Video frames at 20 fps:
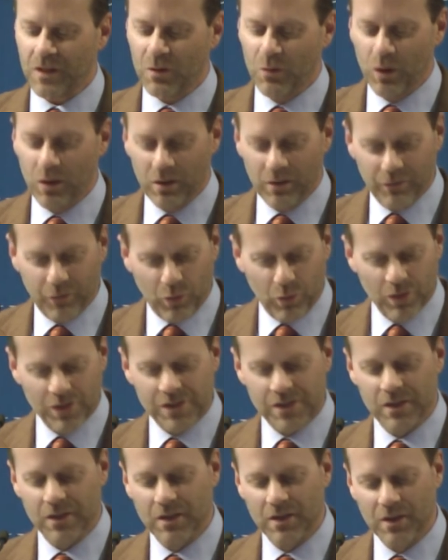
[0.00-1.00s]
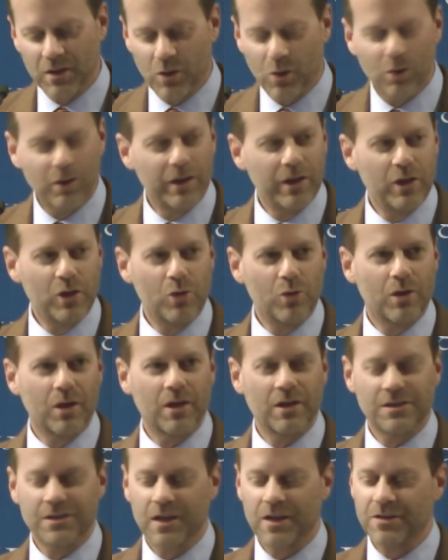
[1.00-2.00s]
Well, of course, only you
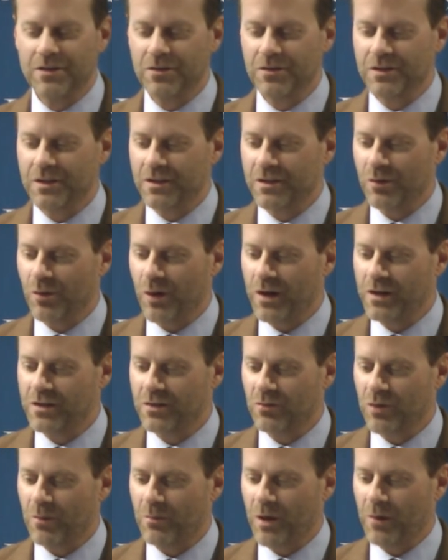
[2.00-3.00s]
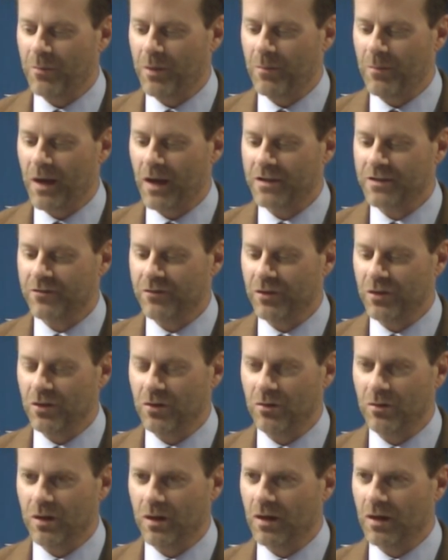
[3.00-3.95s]
can assess your situation, what might be best for you.